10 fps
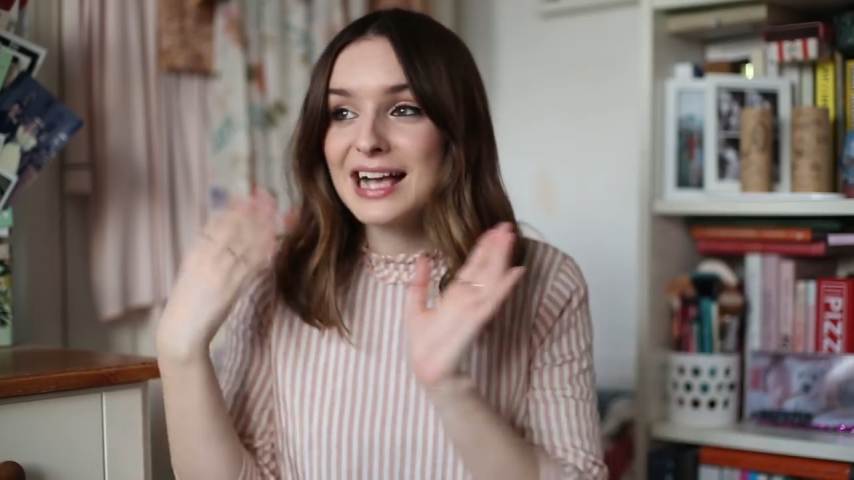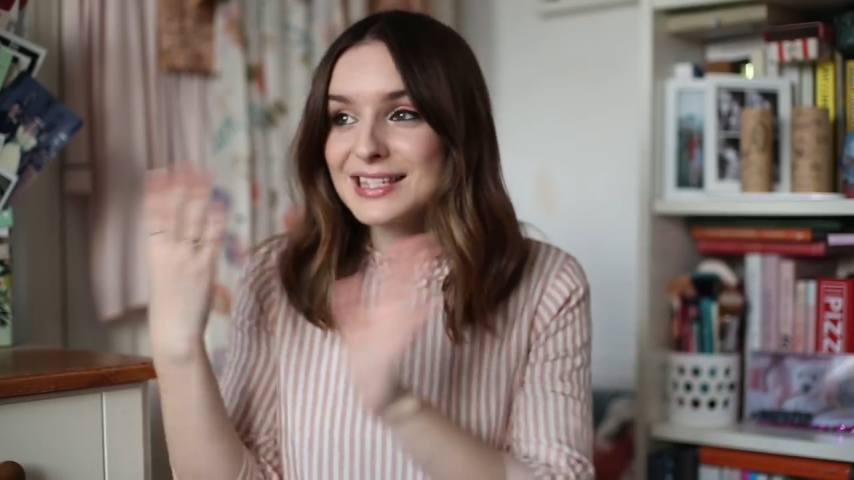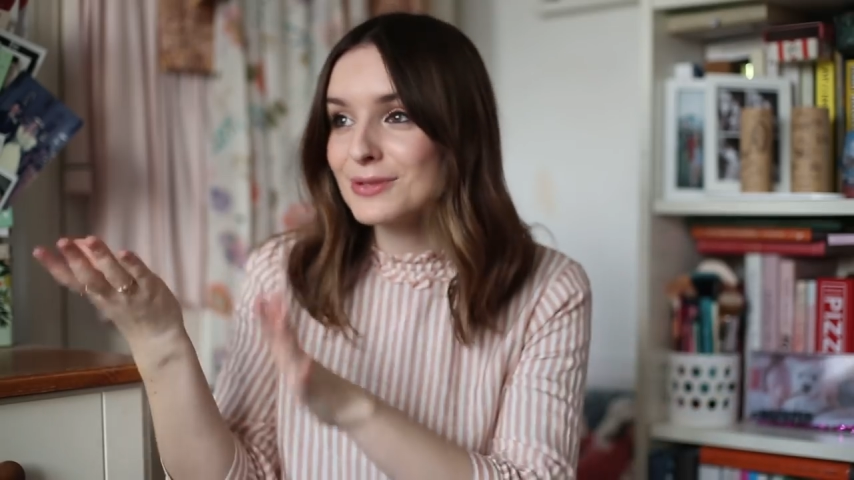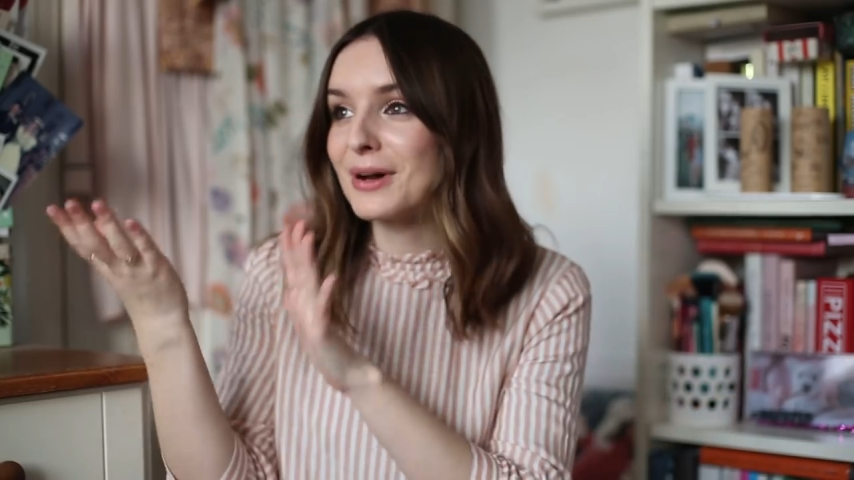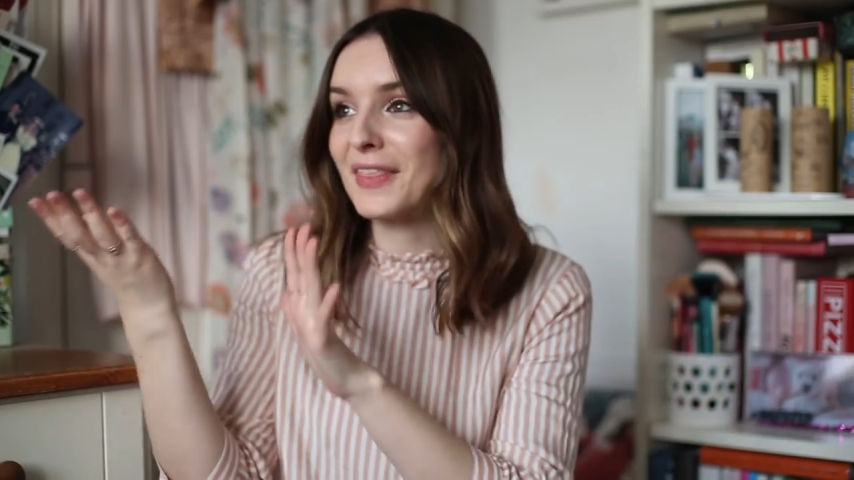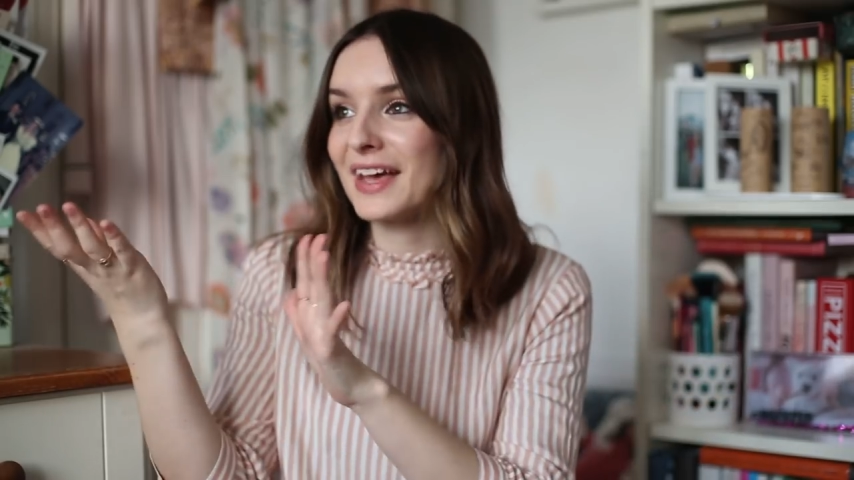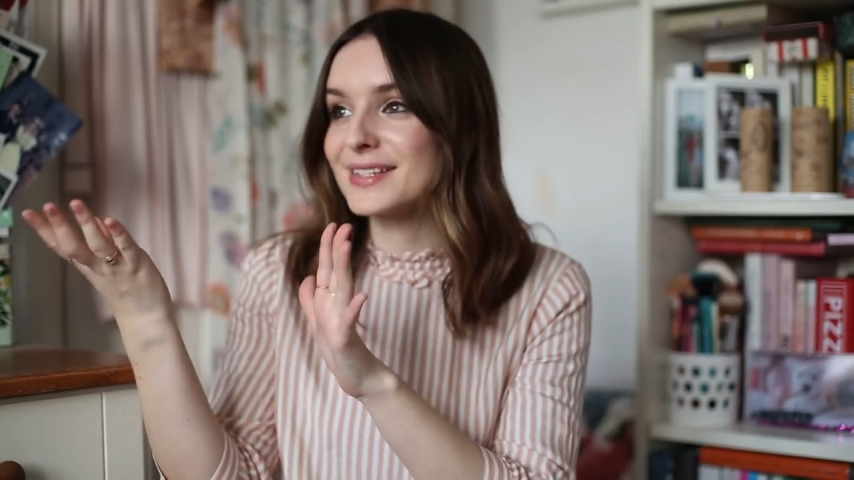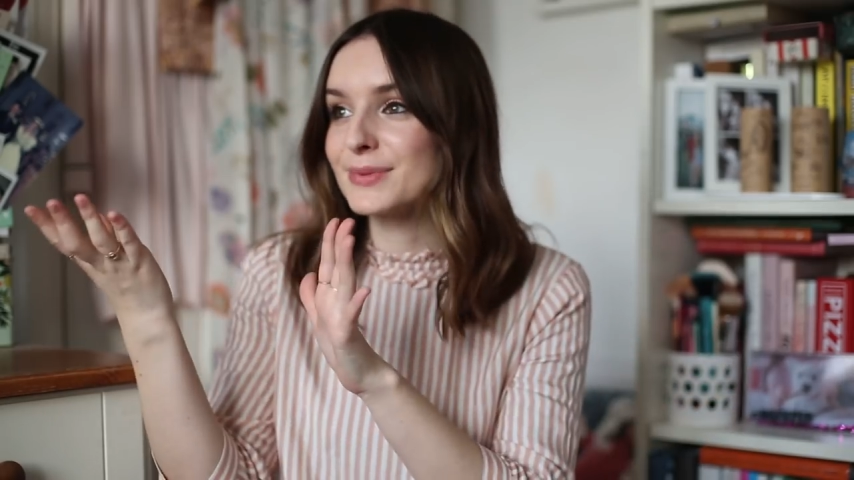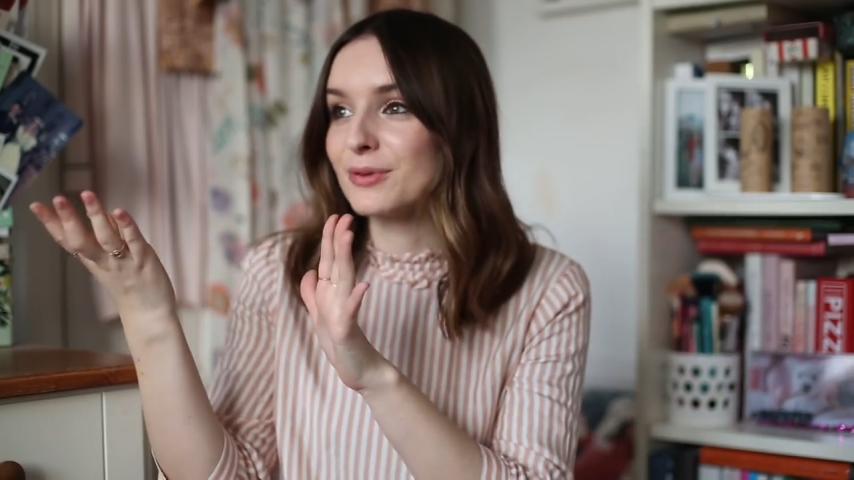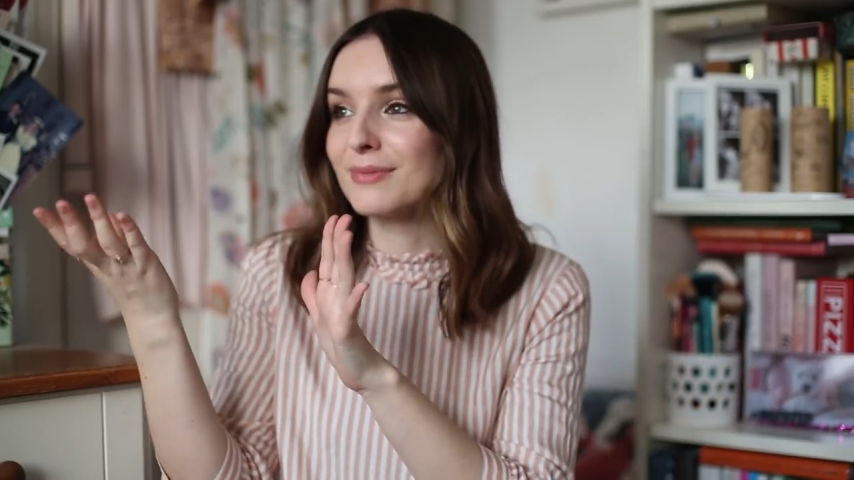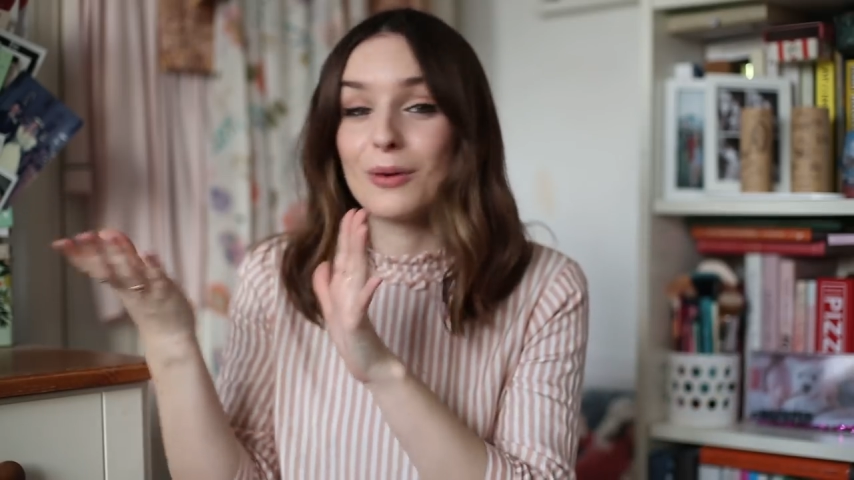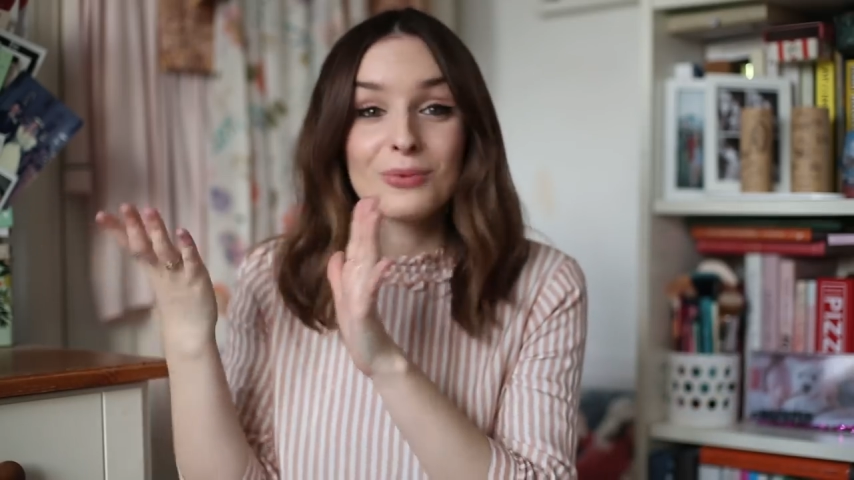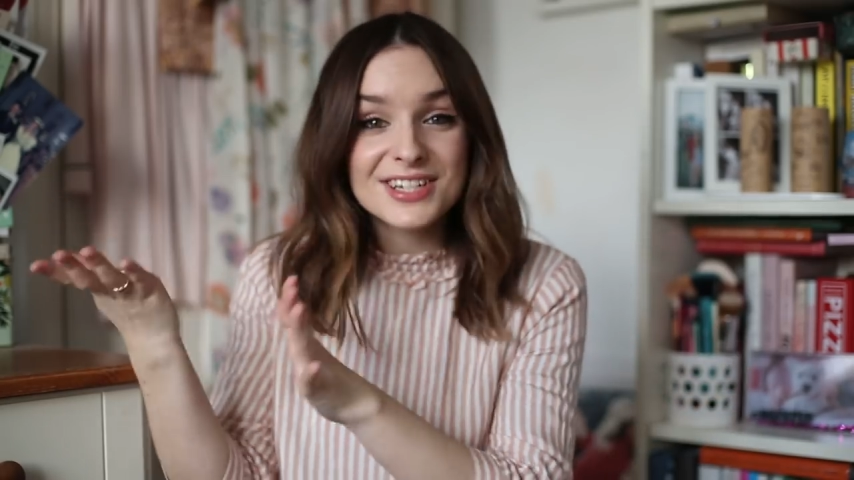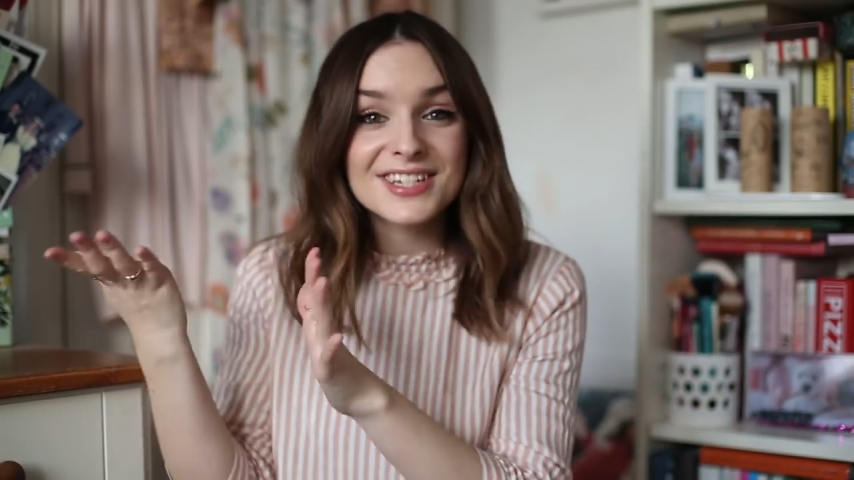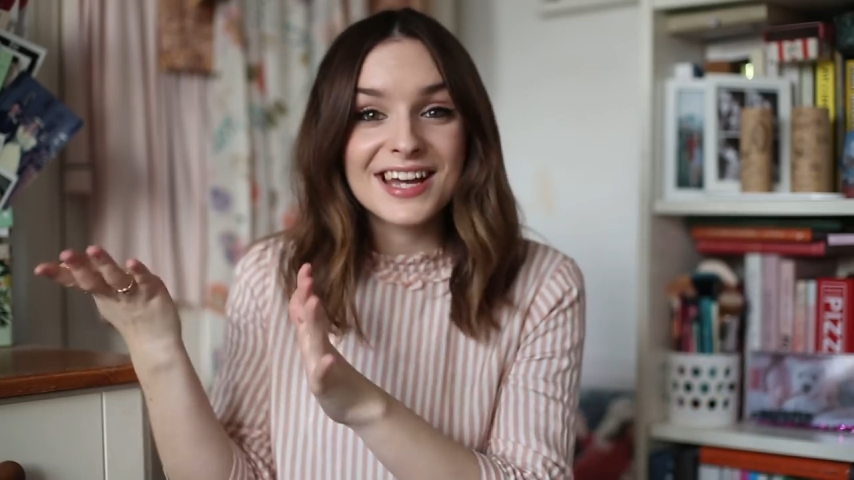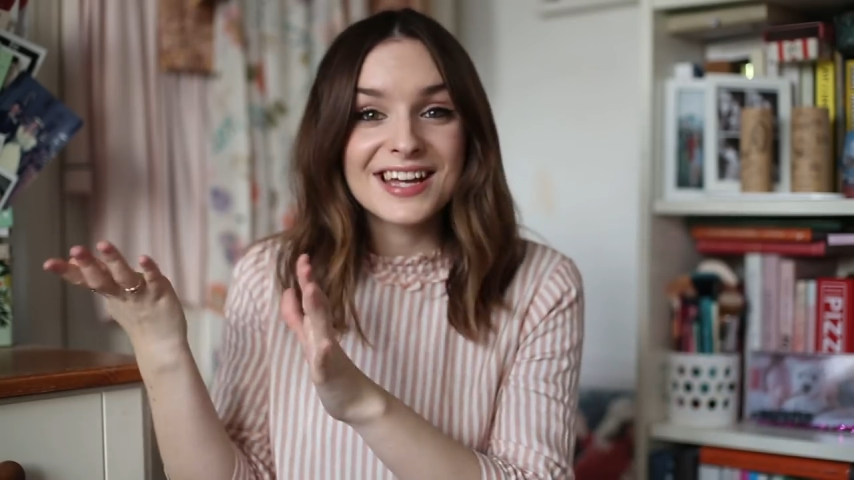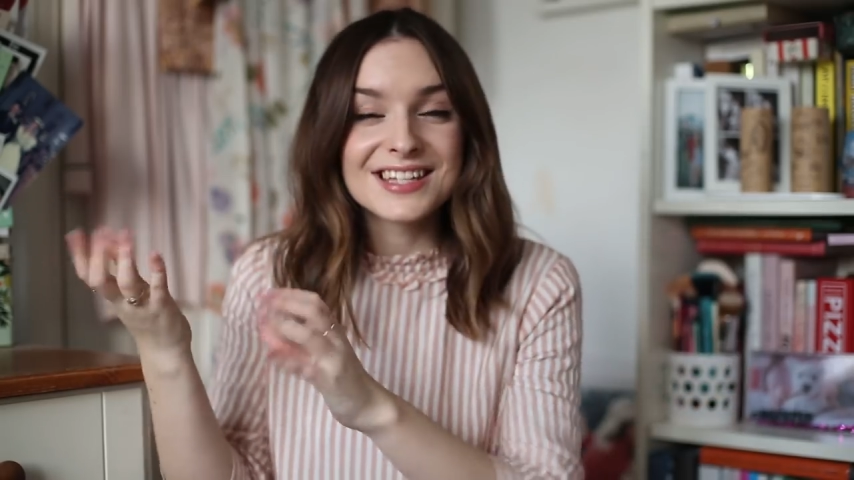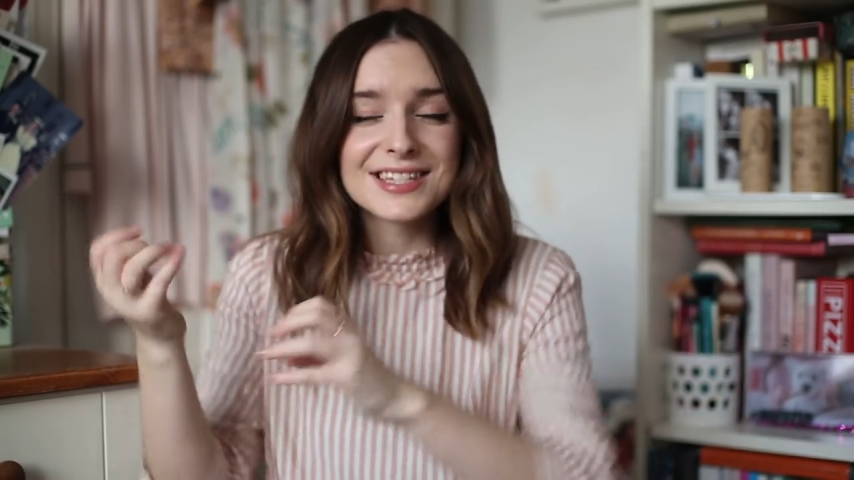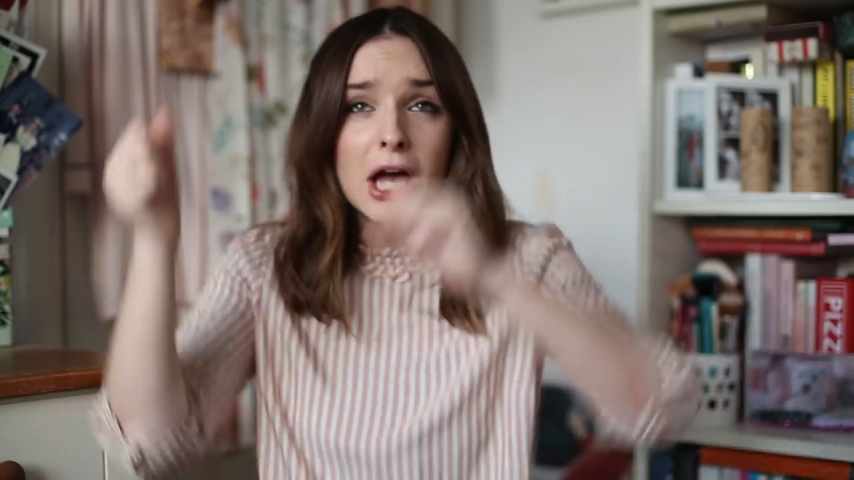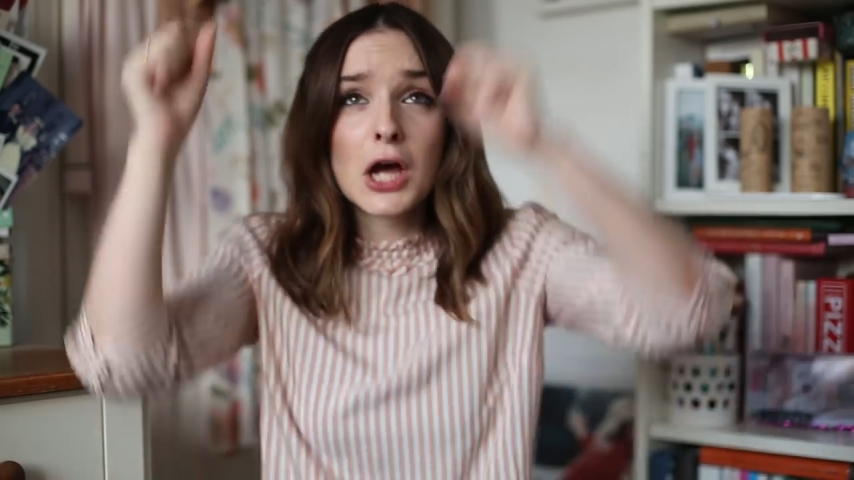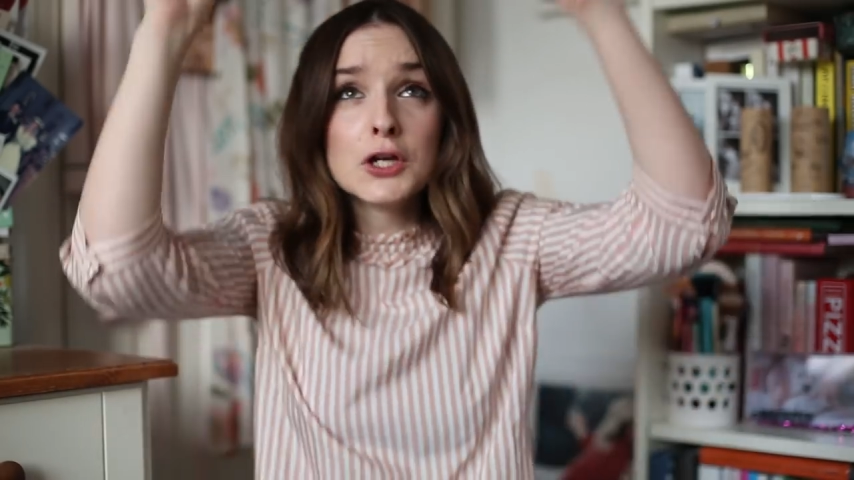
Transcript: as the weather gets warmer, which it is.